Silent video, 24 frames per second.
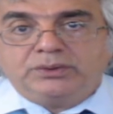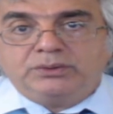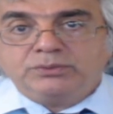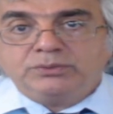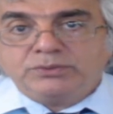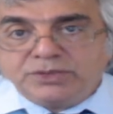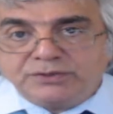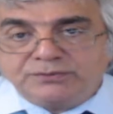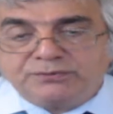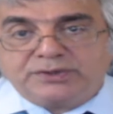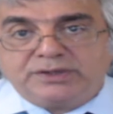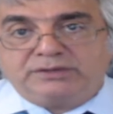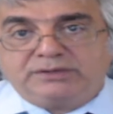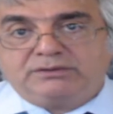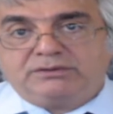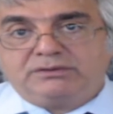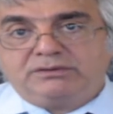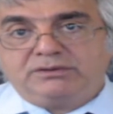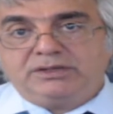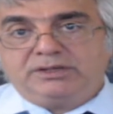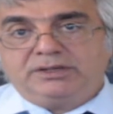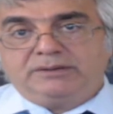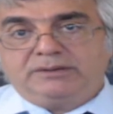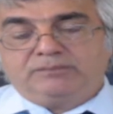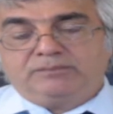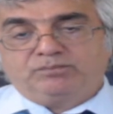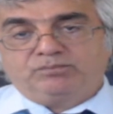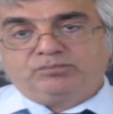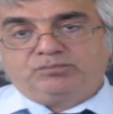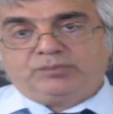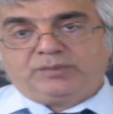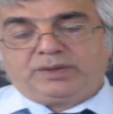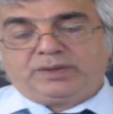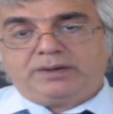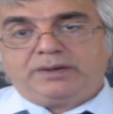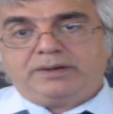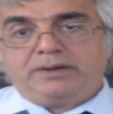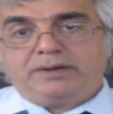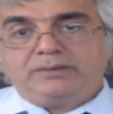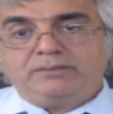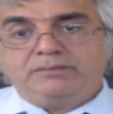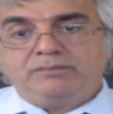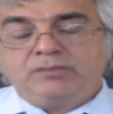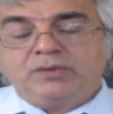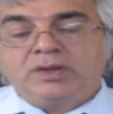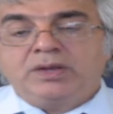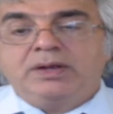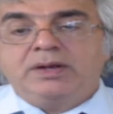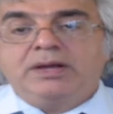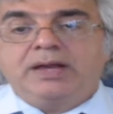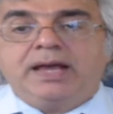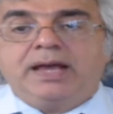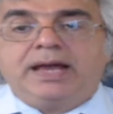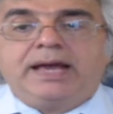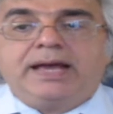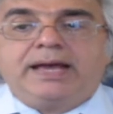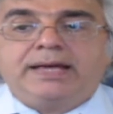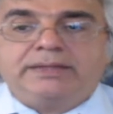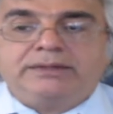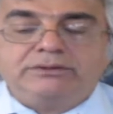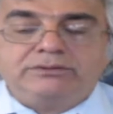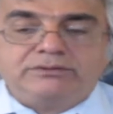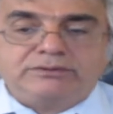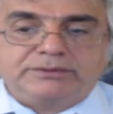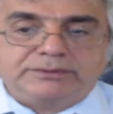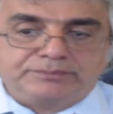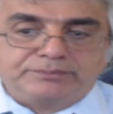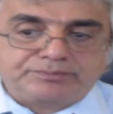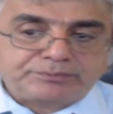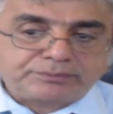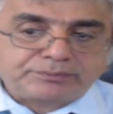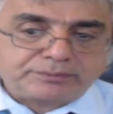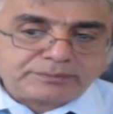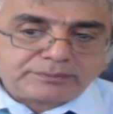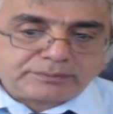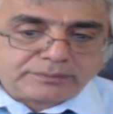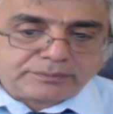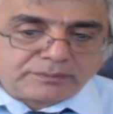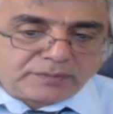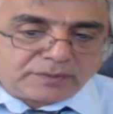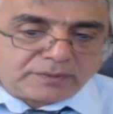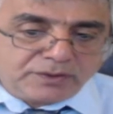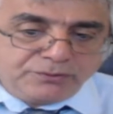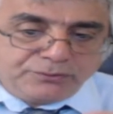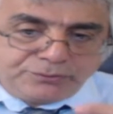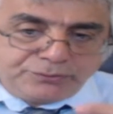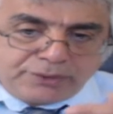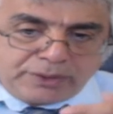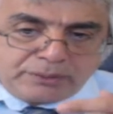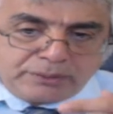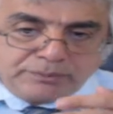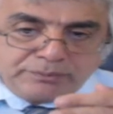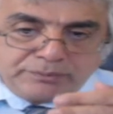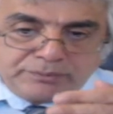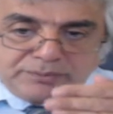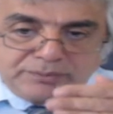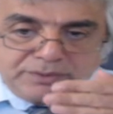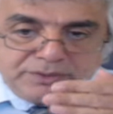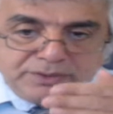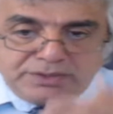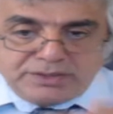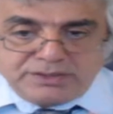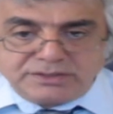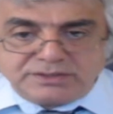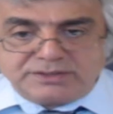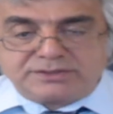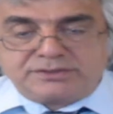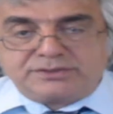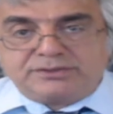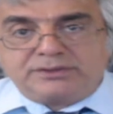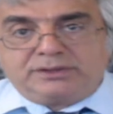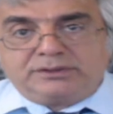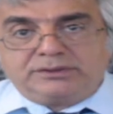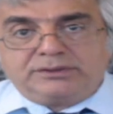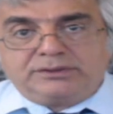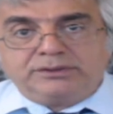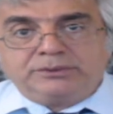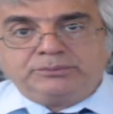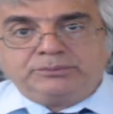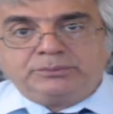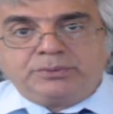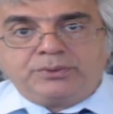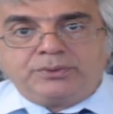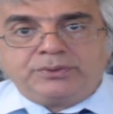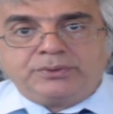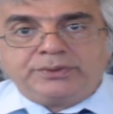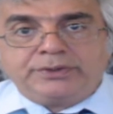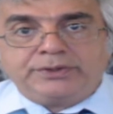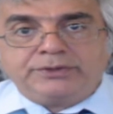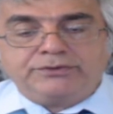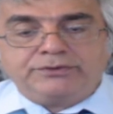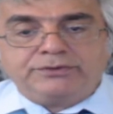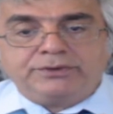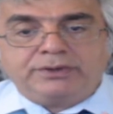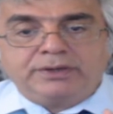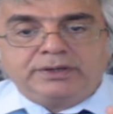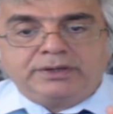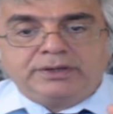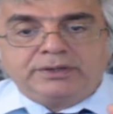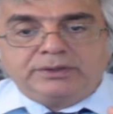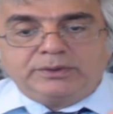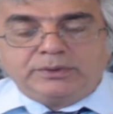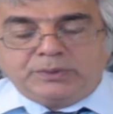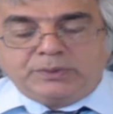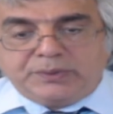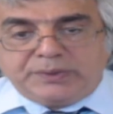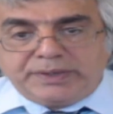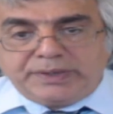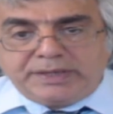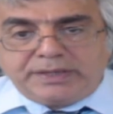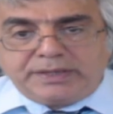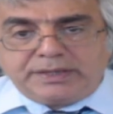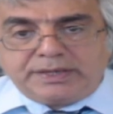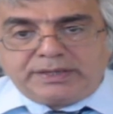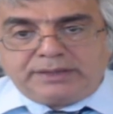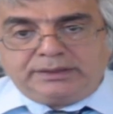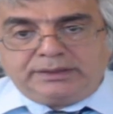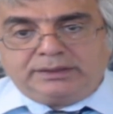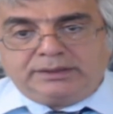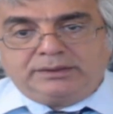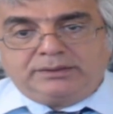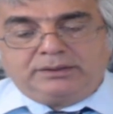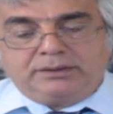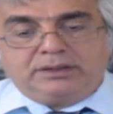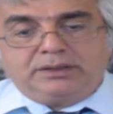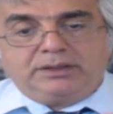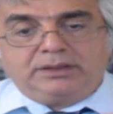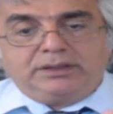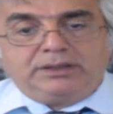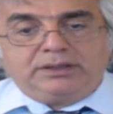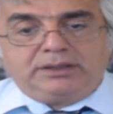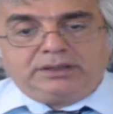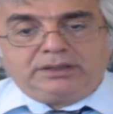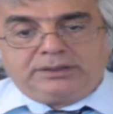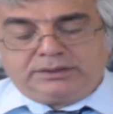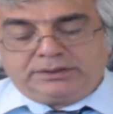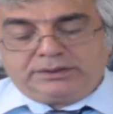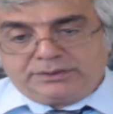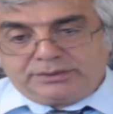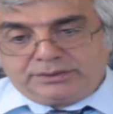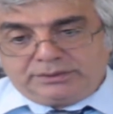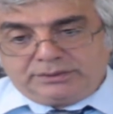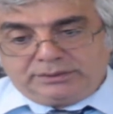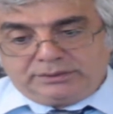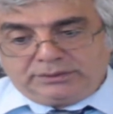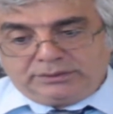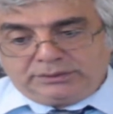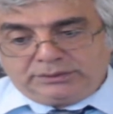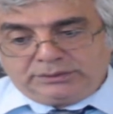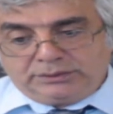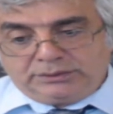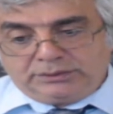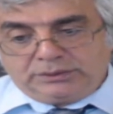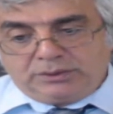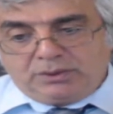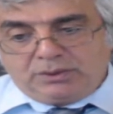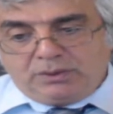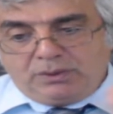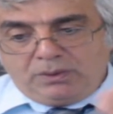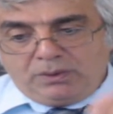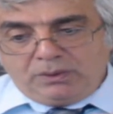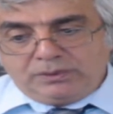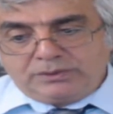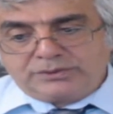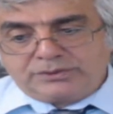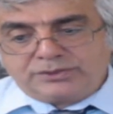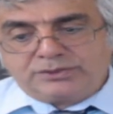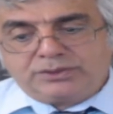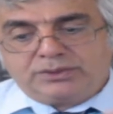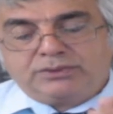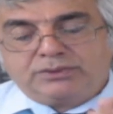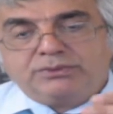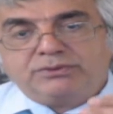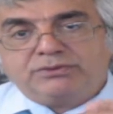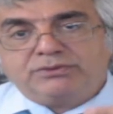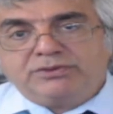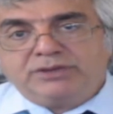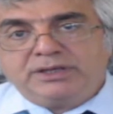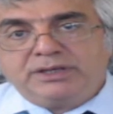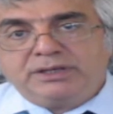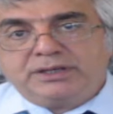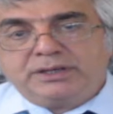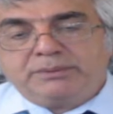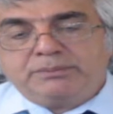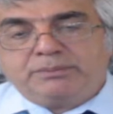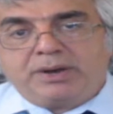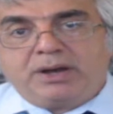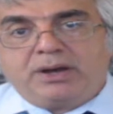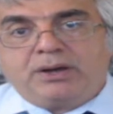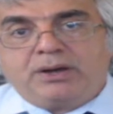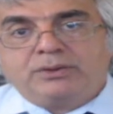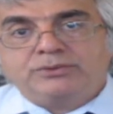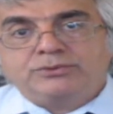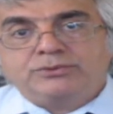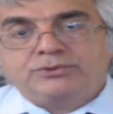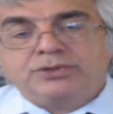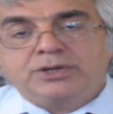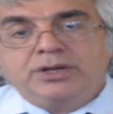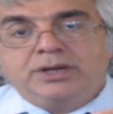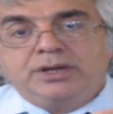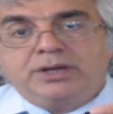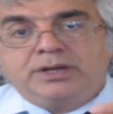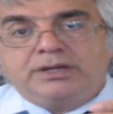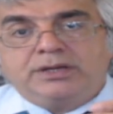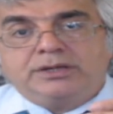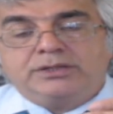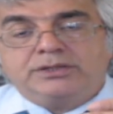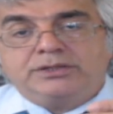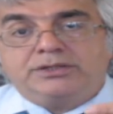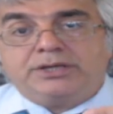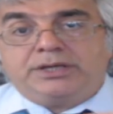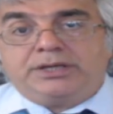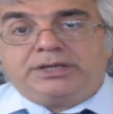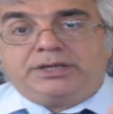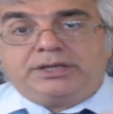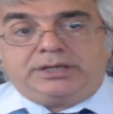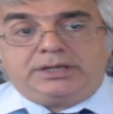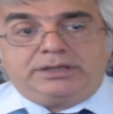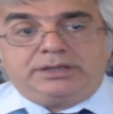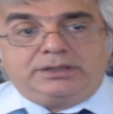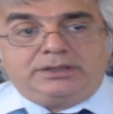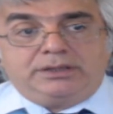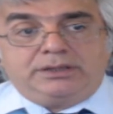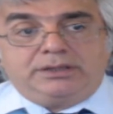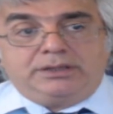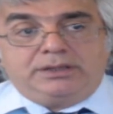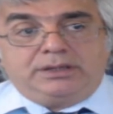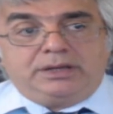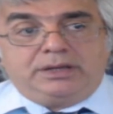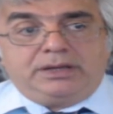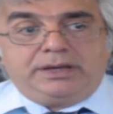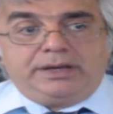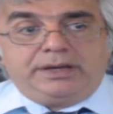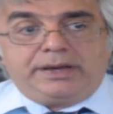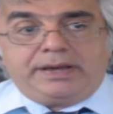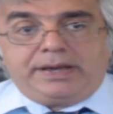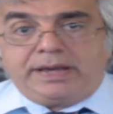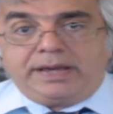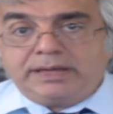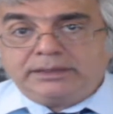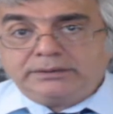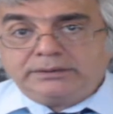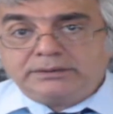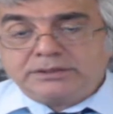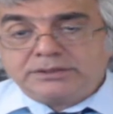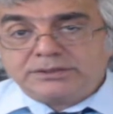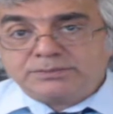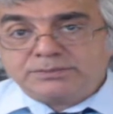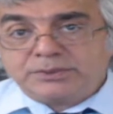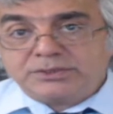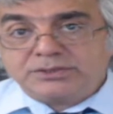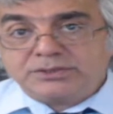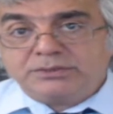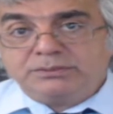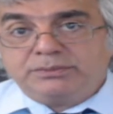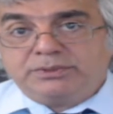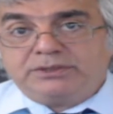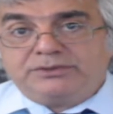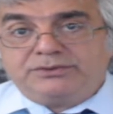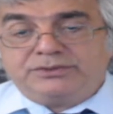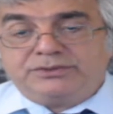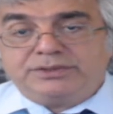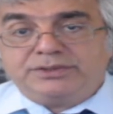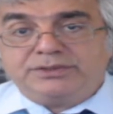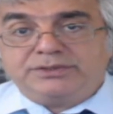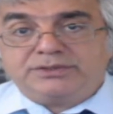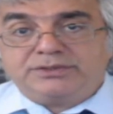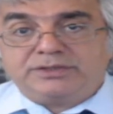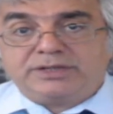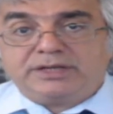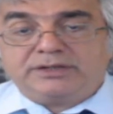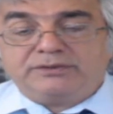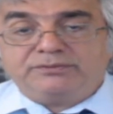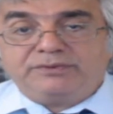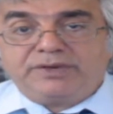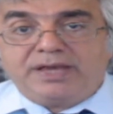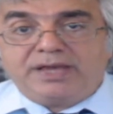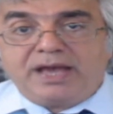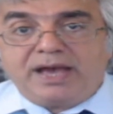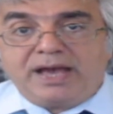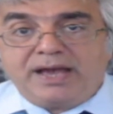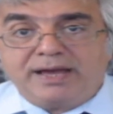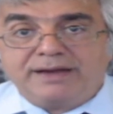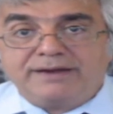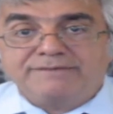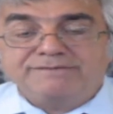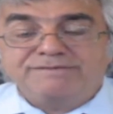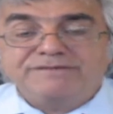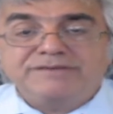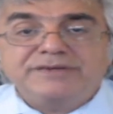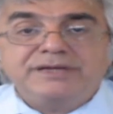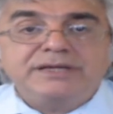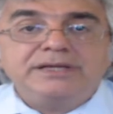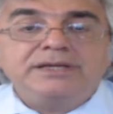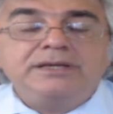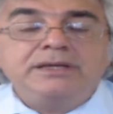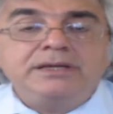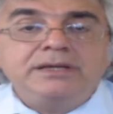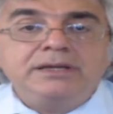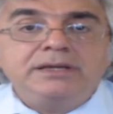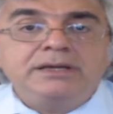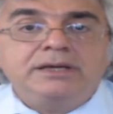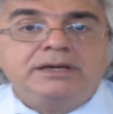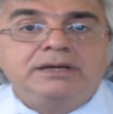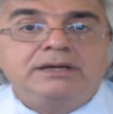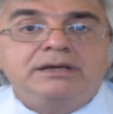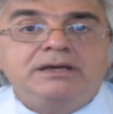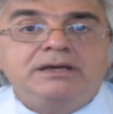differently. And from this starting point, we can also think about the endless possibilities that we have in